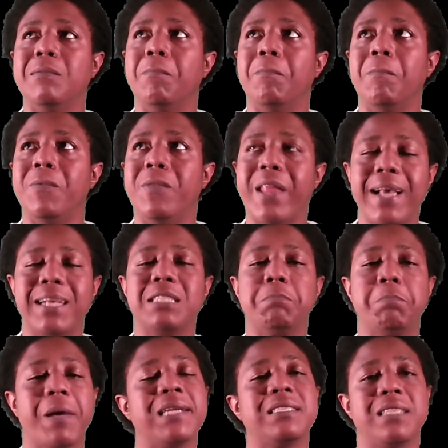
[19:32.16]
next
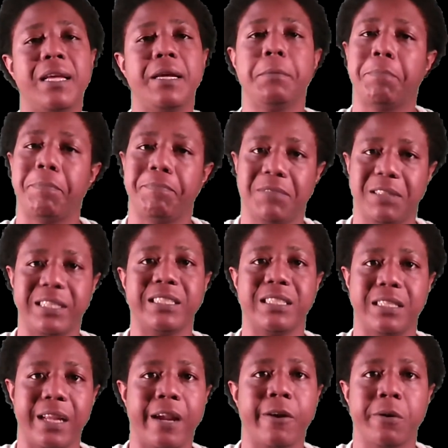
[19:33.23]
best thing since
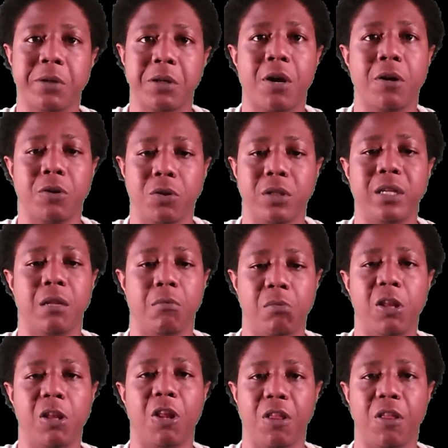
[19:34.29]
Aaron Donald in
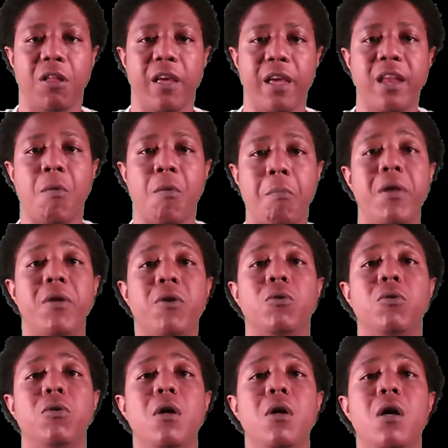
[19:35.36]
the middle
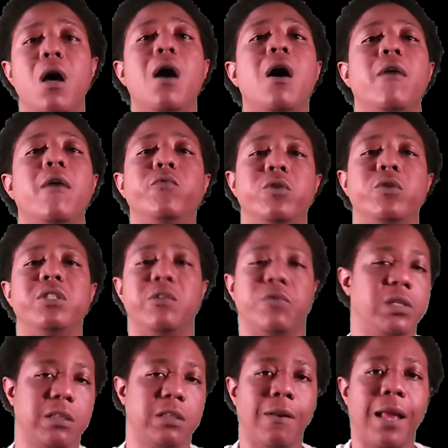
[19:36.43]
of your
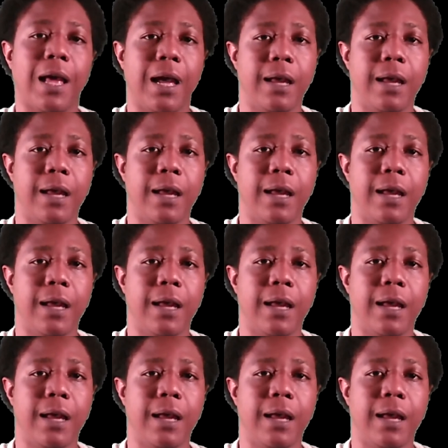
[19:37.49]
defensive line.